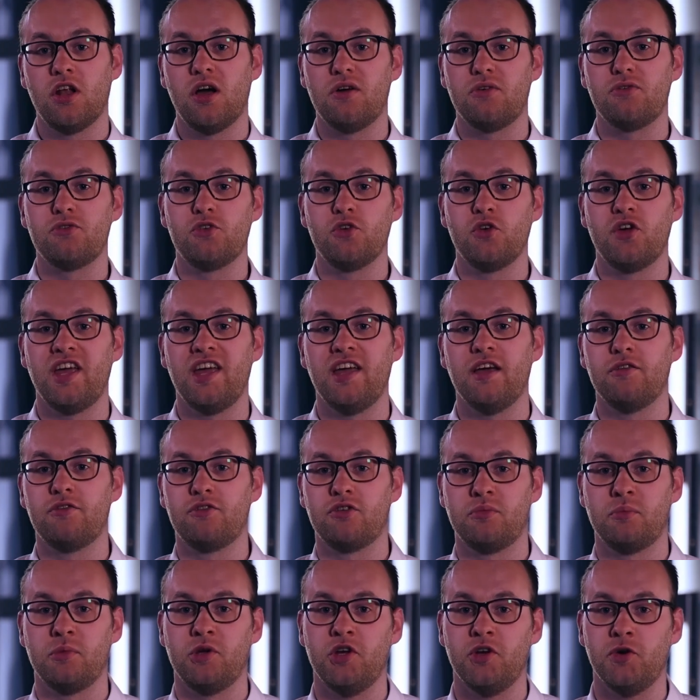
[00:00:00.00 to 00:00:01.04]
love to hear
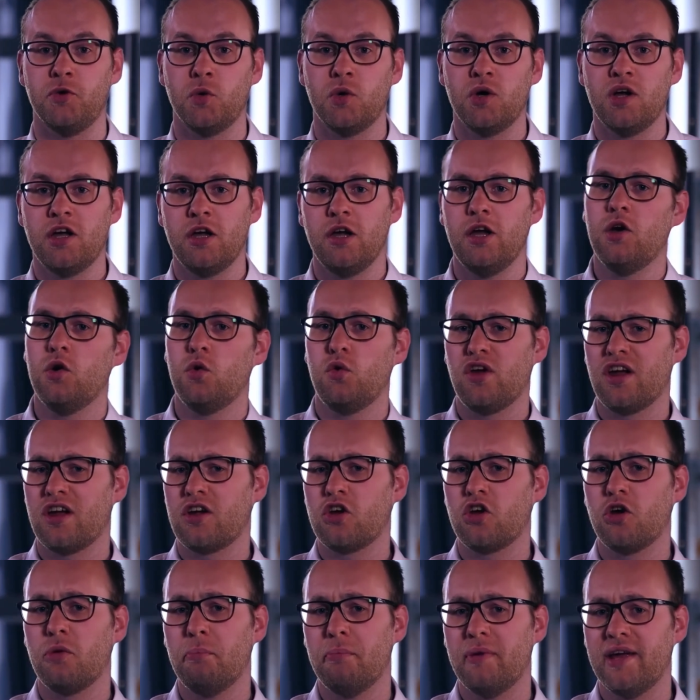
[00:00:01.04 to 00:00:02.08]
from you. We
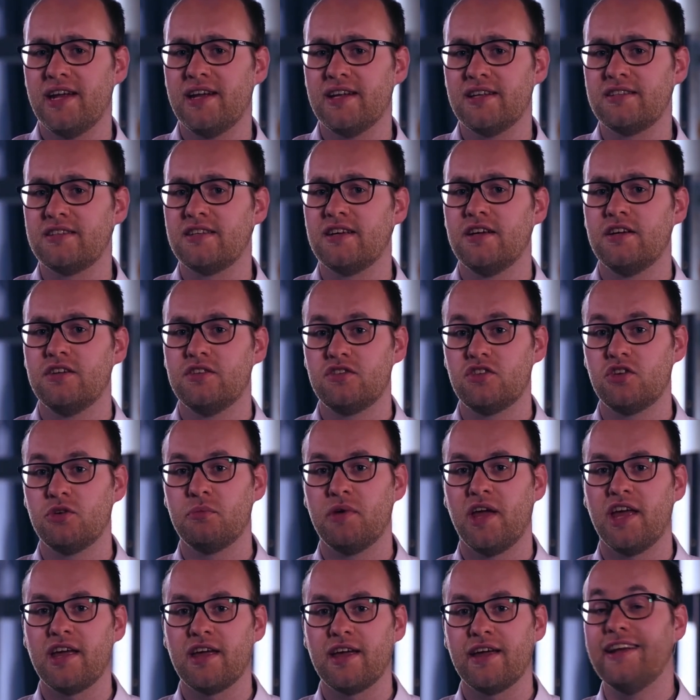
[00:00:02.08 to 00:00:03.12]
are committed to
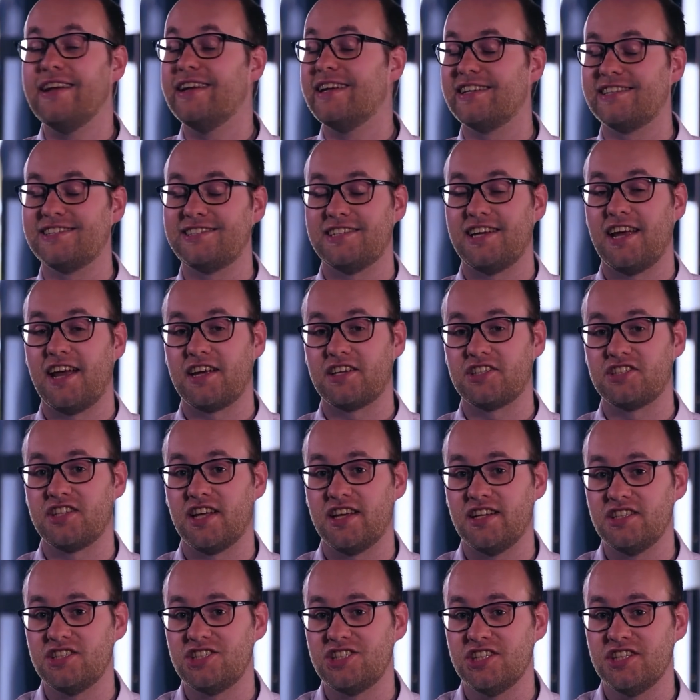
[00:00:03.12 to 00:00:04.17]
making this
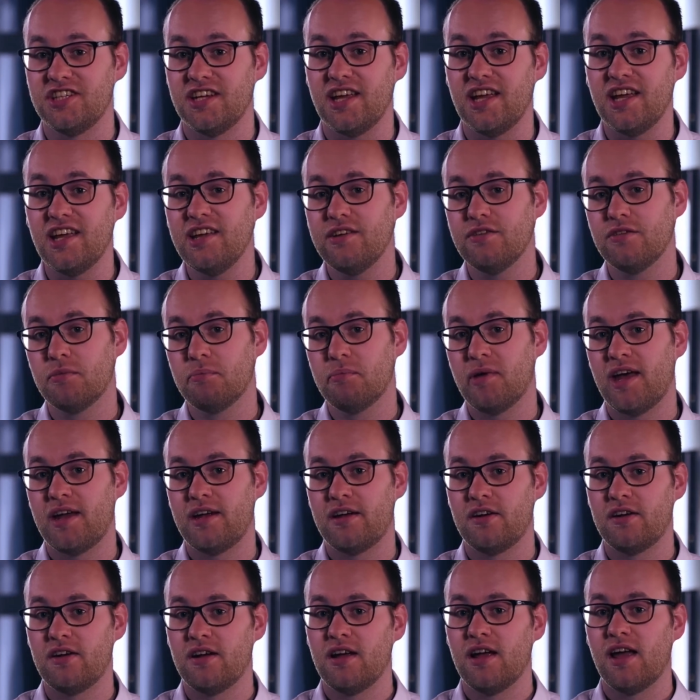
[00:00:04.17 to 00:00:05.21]
extension even
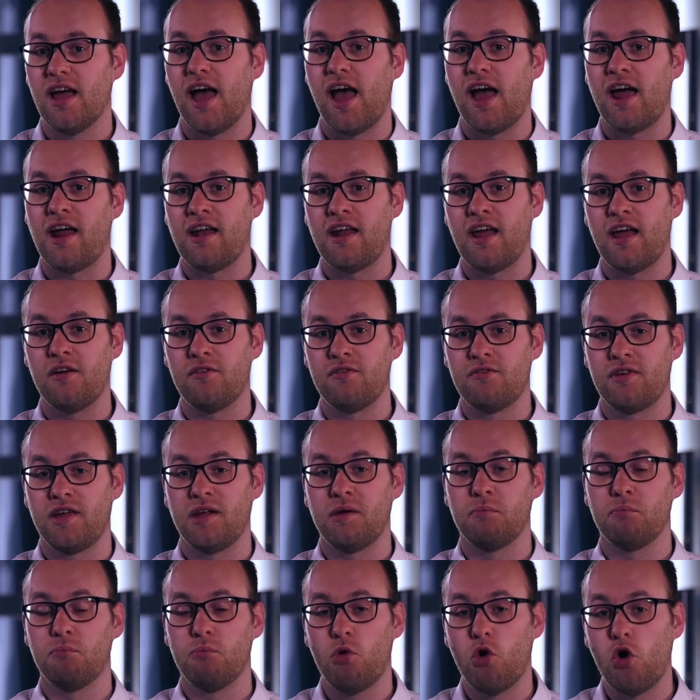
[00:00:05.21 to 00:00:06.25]
better and
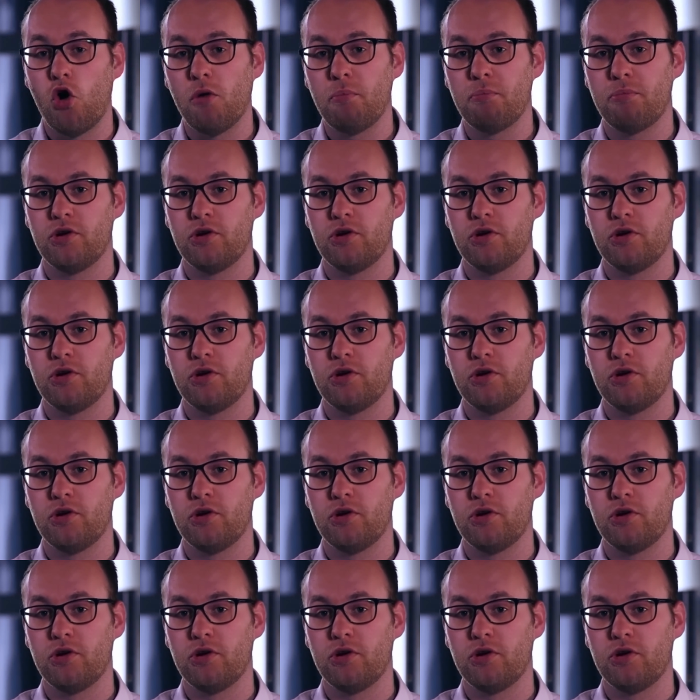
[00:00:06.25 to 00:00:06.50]
having more